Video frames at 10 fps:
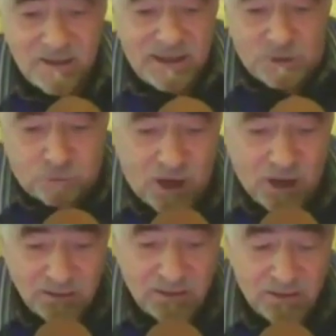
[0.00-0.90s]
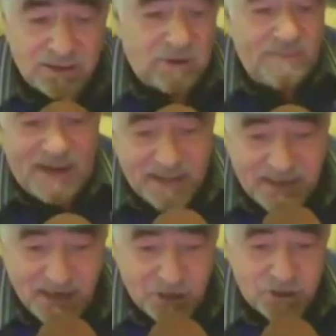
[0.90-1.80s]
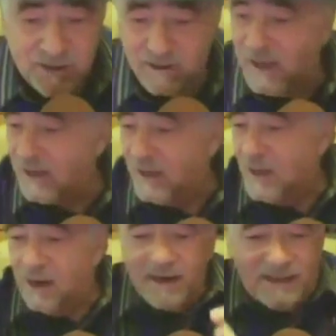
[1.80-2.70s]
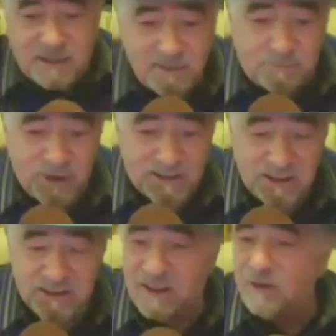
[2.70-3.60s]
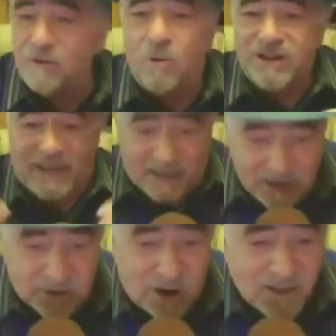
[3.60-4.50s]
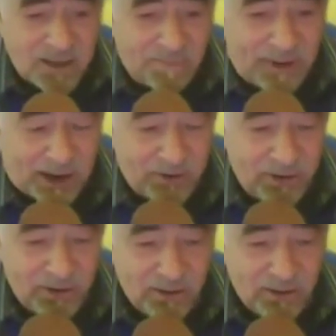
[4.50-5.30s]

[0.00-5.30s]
They're drugged. They're on medication. They're like on antidepressants, and they don't know what the hell they're talking about.